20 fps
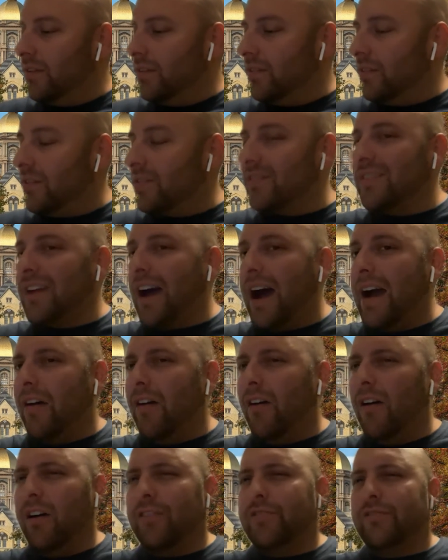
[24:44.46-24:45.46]
Cy
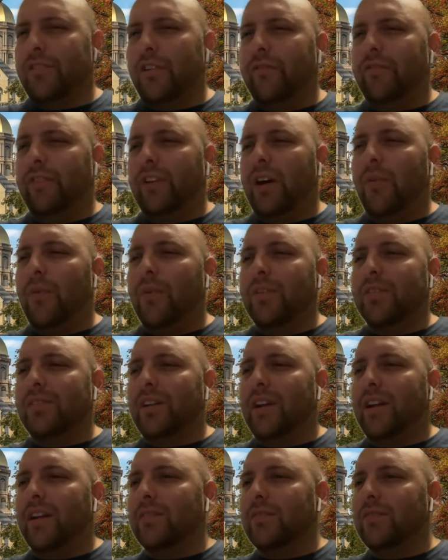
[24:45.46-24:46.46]
Hawk Trophy, I want to
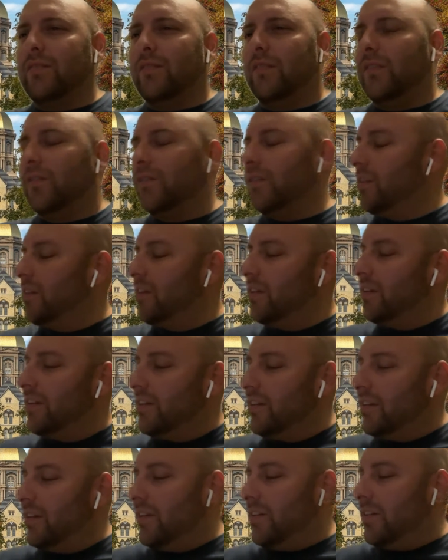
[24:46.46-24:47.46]
say it's called.
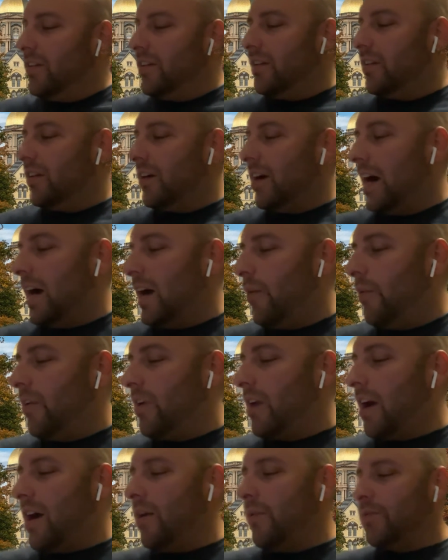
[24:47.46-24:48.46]
Iowa
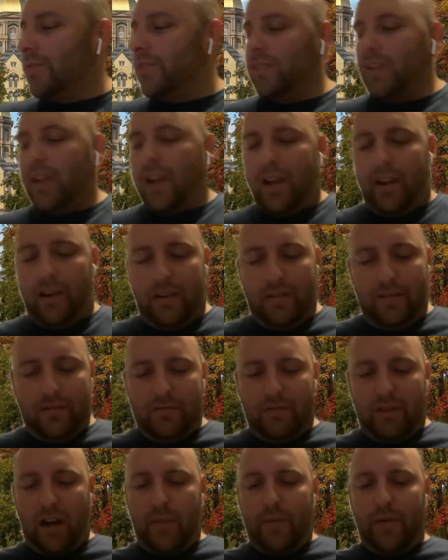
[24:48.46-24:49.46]
and Iowa State.
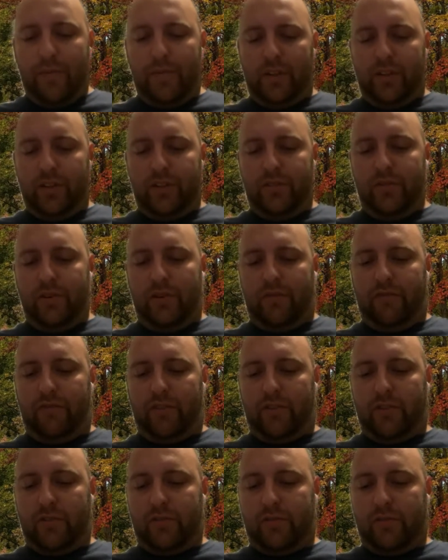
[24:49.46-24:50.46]
Robbie, I'm going to let you go
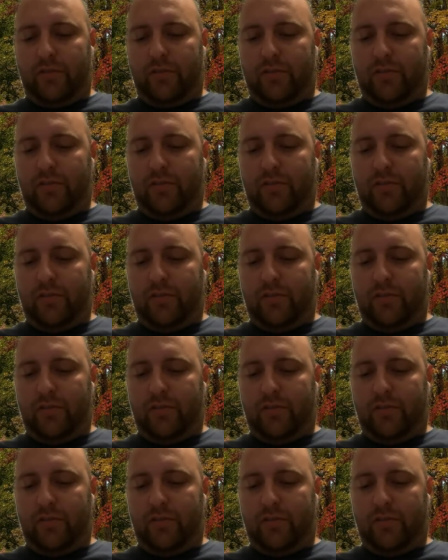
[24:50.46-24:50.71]
first.